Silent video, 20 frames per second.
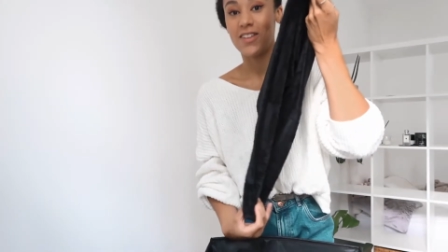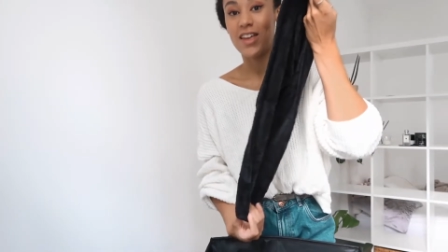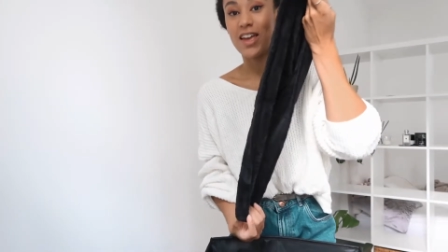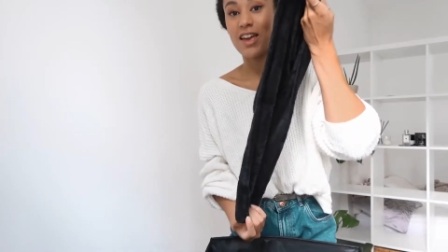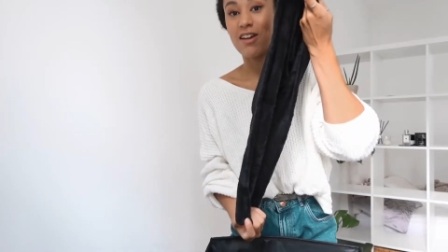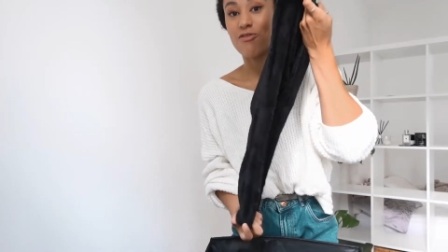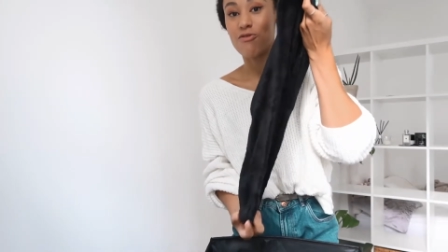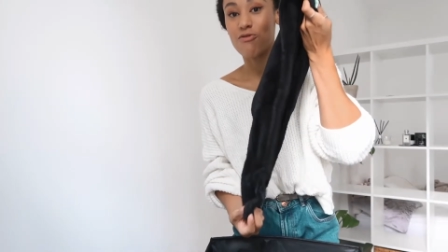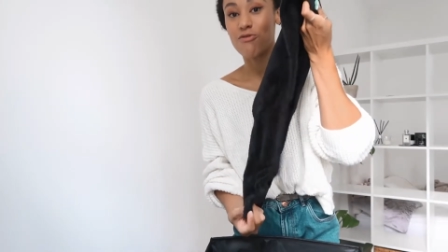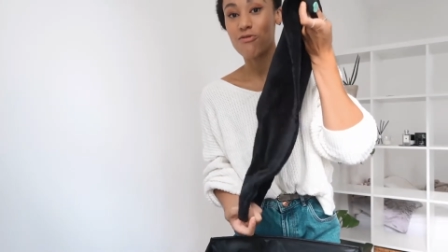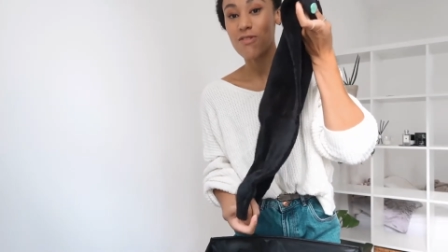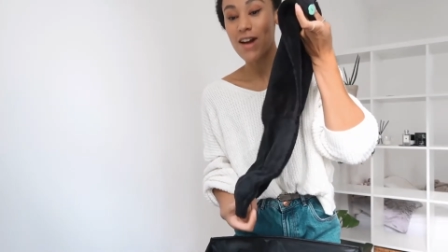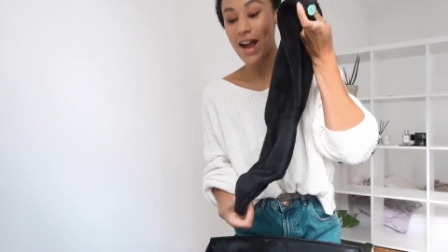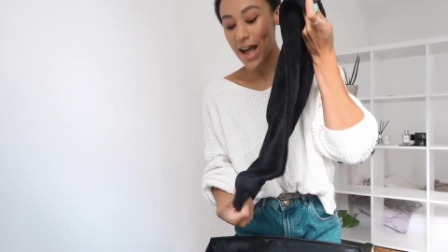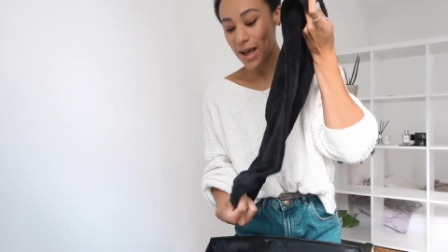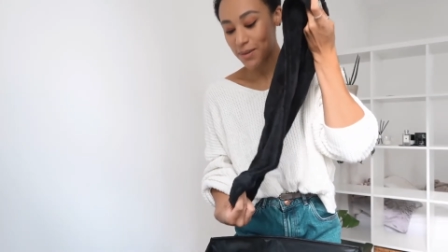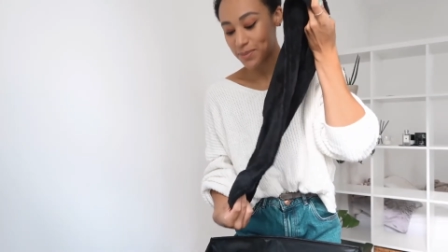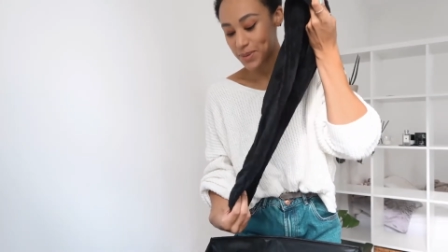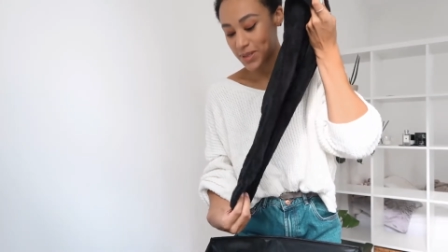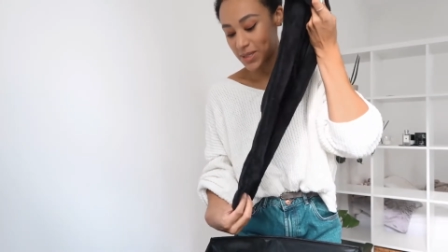it
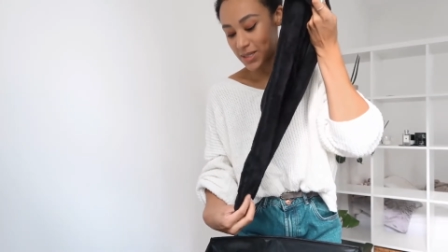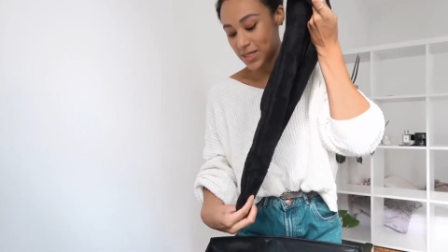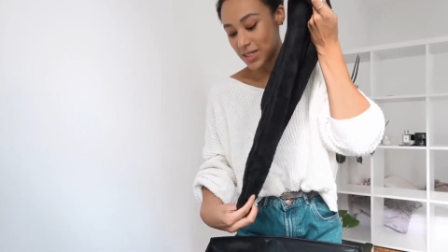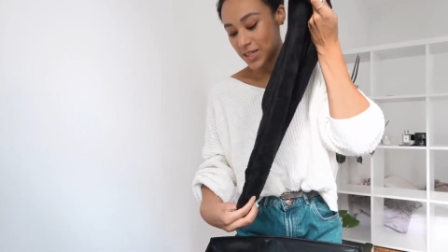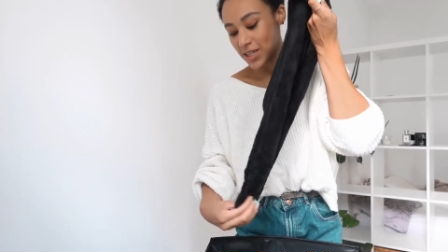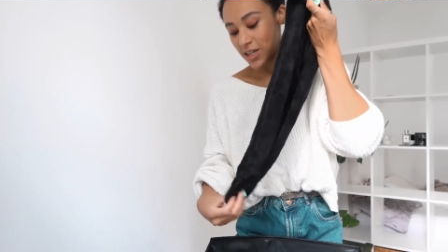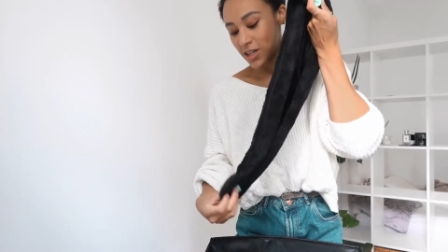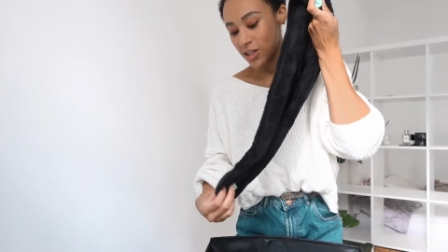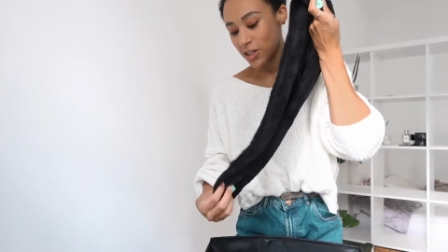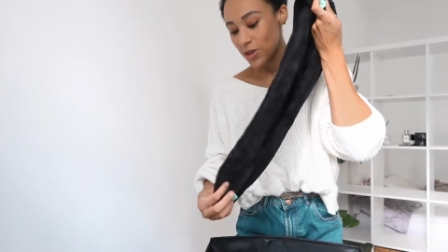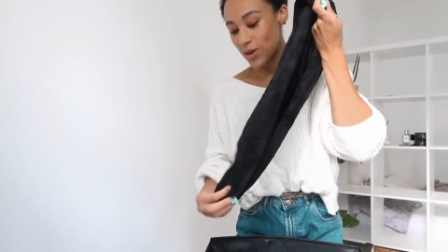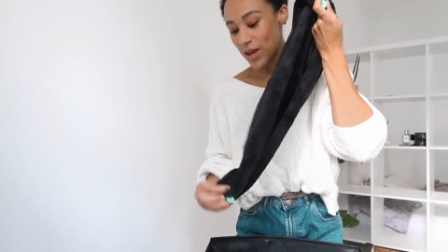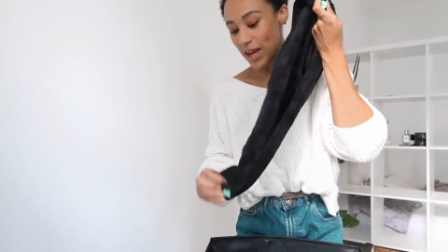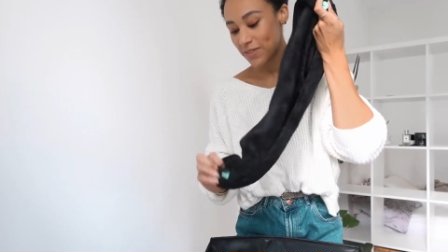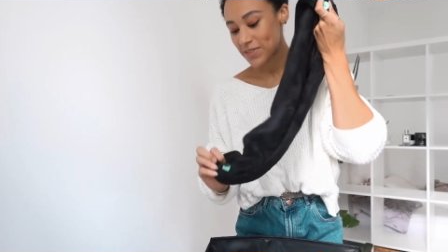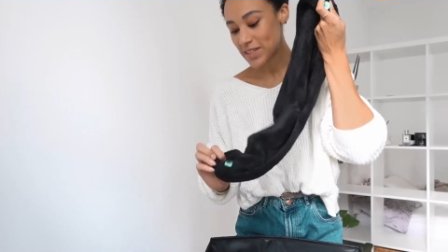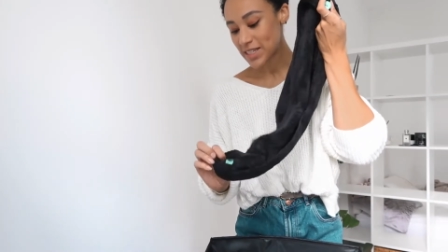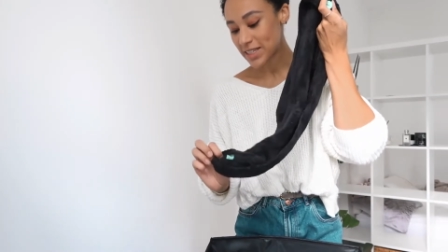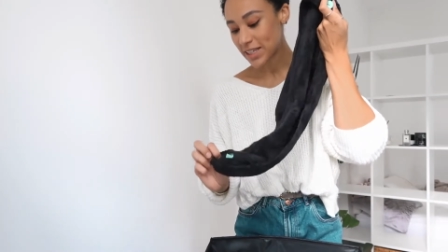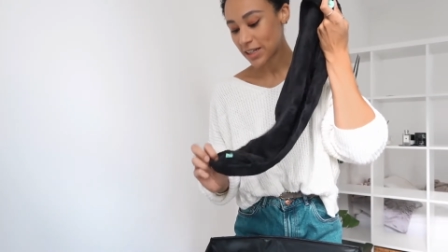wraps. You
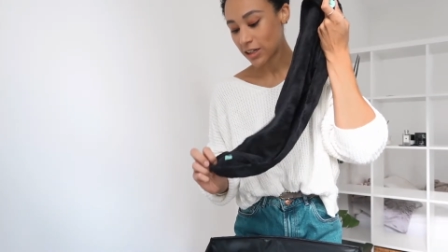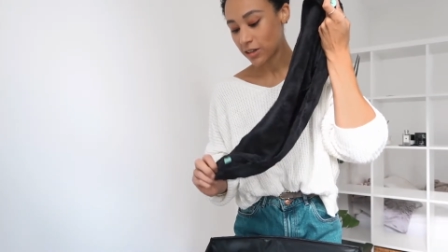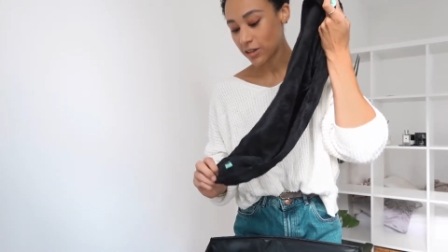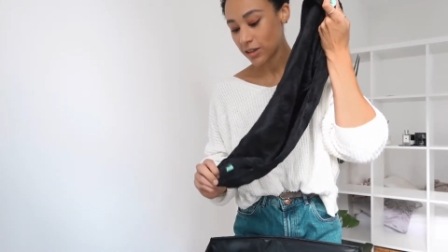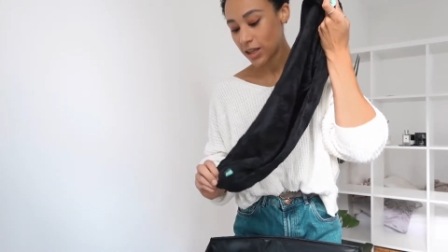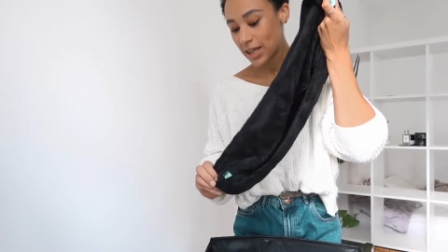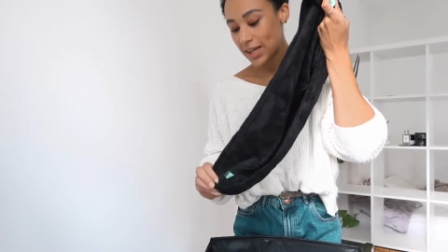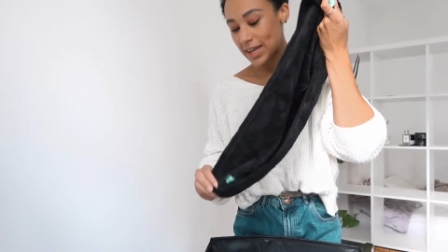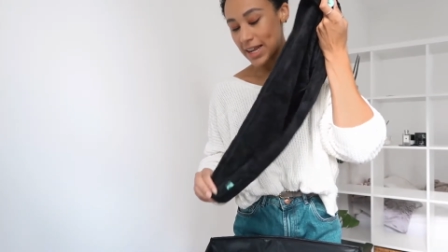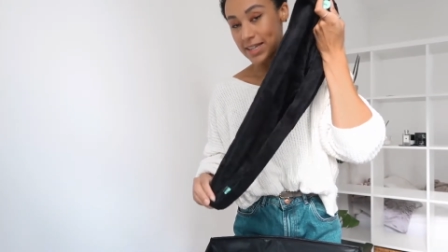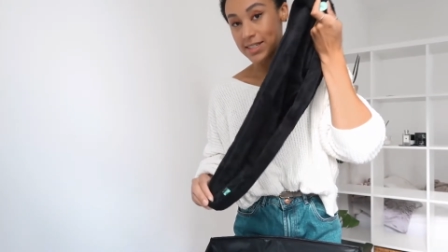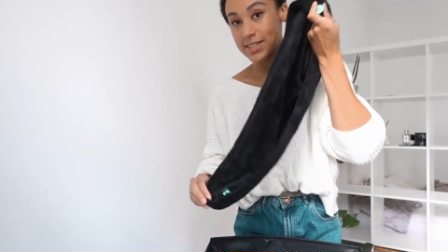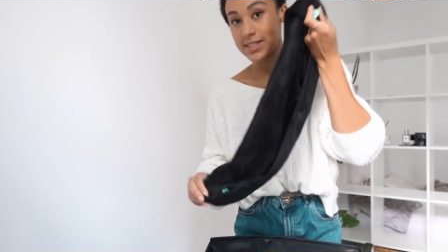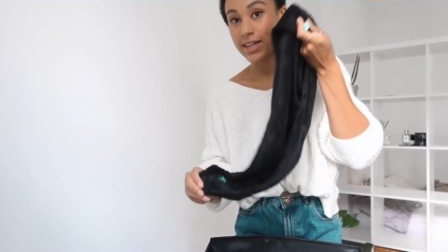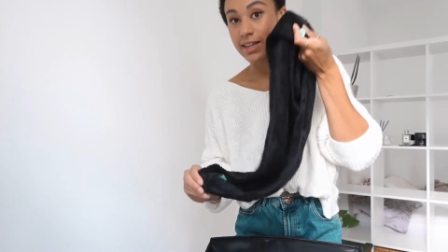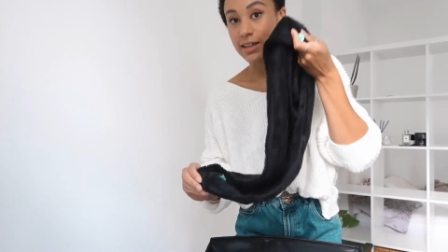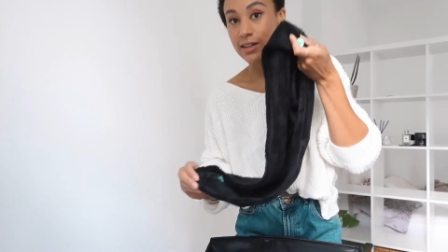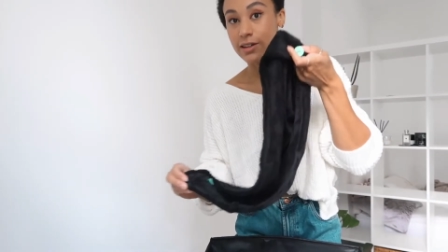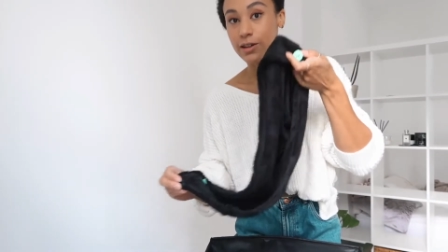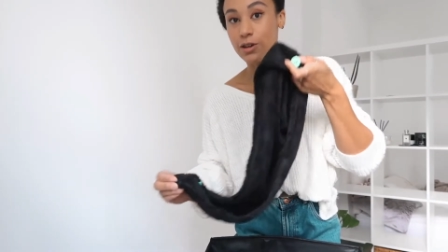have this little
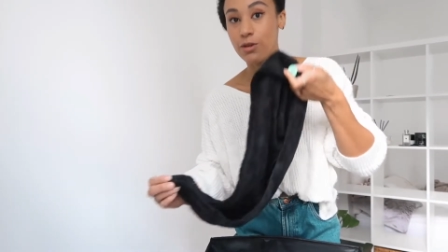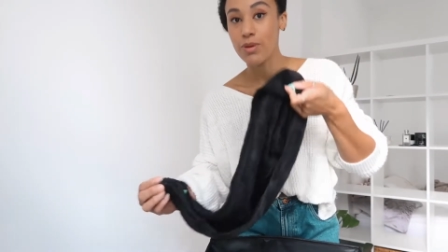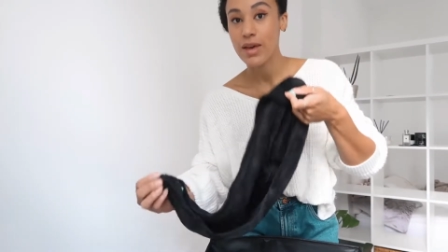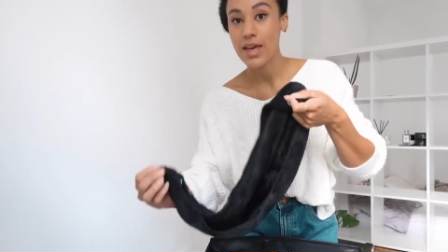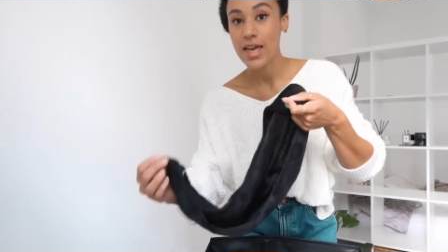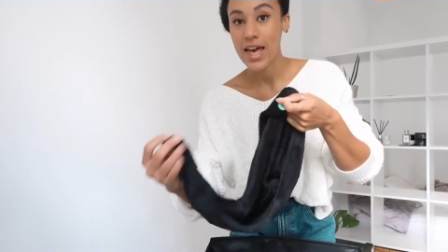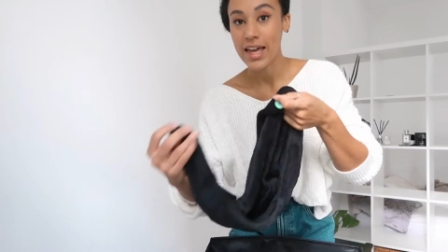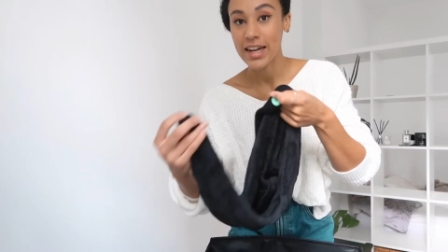elastic loop here